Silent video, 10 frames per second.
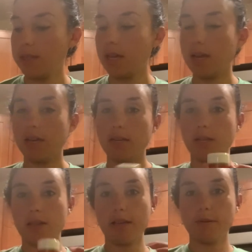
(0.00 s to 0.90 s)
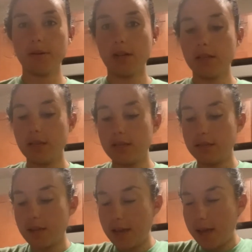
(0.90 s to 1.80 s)
then last but not
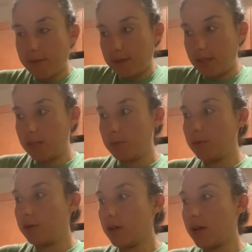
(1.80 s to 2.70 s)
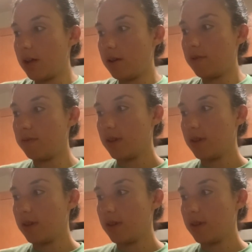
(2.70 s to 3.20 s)
least, a 1/2 teaspoon of